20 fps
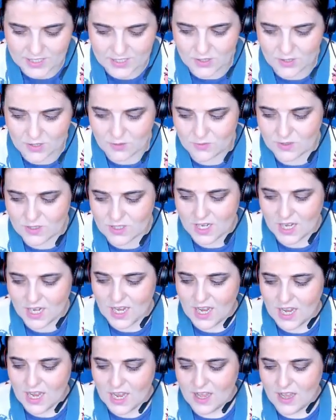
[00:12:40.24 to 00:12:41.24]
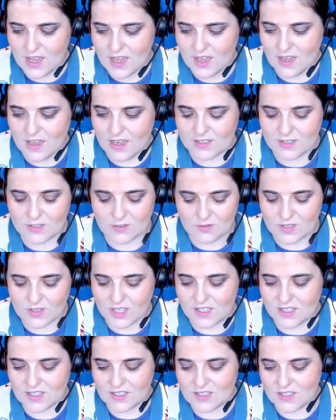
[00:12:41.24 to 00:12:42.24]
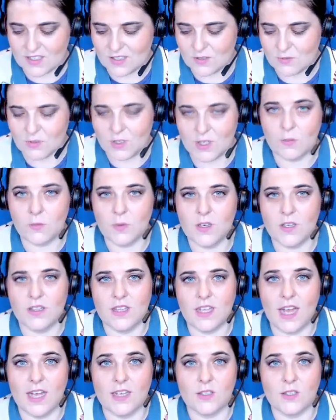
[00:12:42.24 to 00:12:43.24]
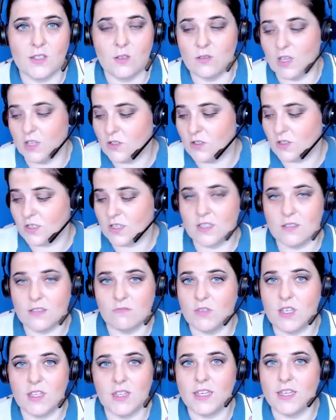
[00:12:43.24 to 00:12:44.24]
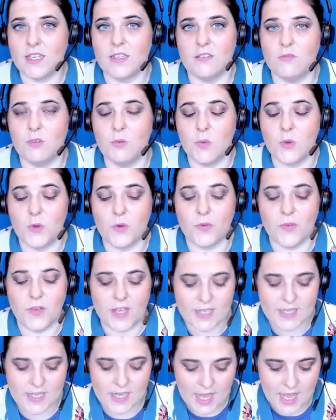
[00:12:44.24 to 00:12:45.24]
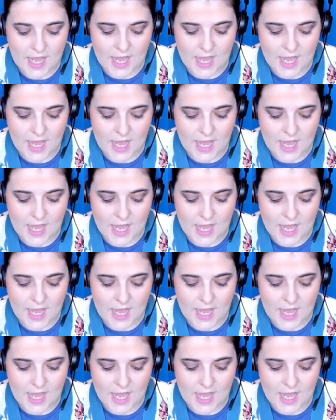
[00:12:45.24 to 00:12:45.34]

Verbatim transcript: I don't uh, I don't think it's it's really worth the hassle. I just cl click and remove it.